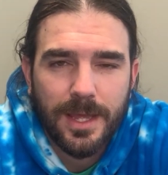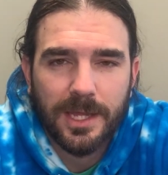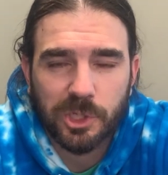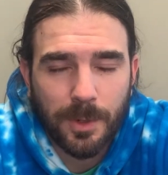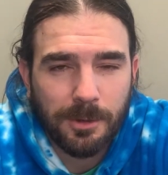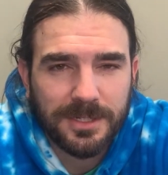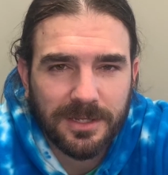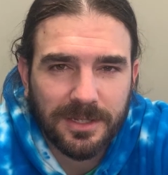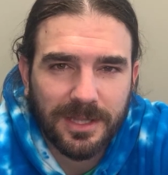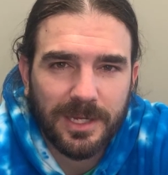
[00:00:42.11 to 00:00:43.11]
And so we were
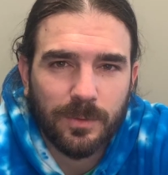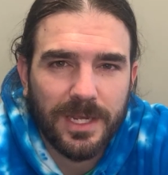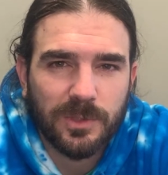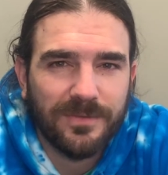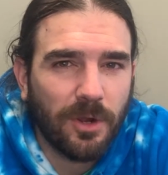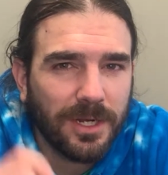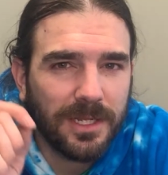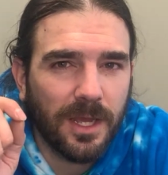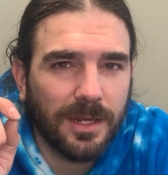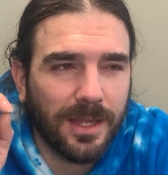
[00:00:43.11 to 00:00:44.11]
at the CleanWaste. We've already
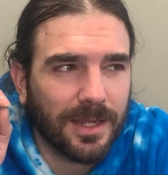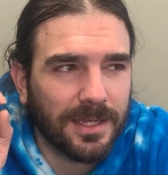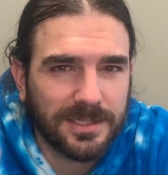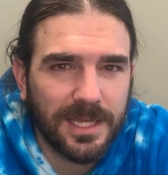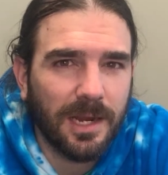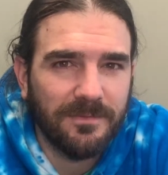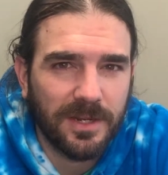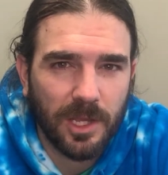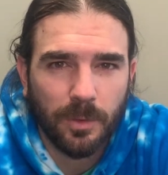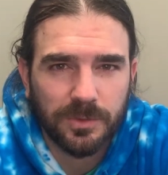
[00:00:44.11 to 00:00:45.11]
done like a setup video,